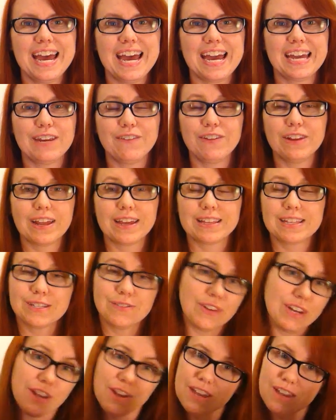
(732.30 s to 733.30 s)
And if you like
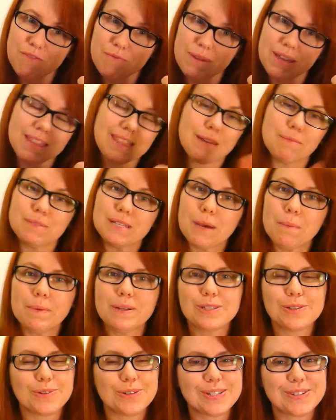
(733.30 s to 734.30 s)
this video, give me a thumbs up.
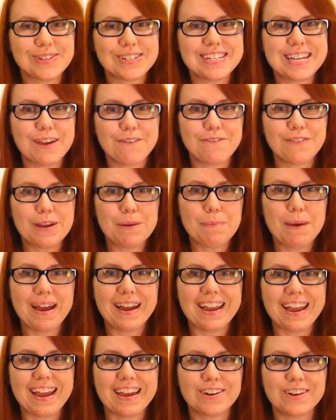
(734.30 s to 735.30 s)
It's always good to get
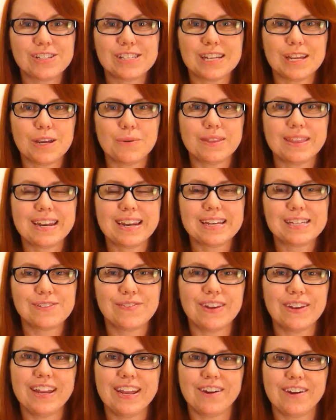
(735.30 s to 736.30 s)
feedback, and I'll see you in the next
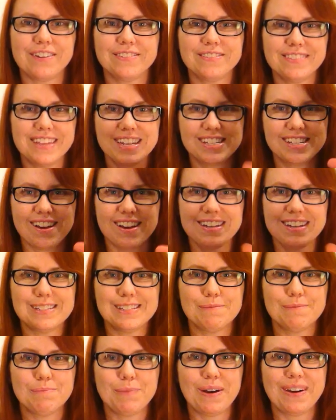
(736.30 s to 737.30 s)
video. Thanks,
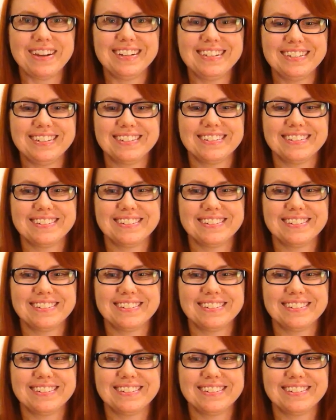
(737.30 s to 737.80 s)
guys. Bye.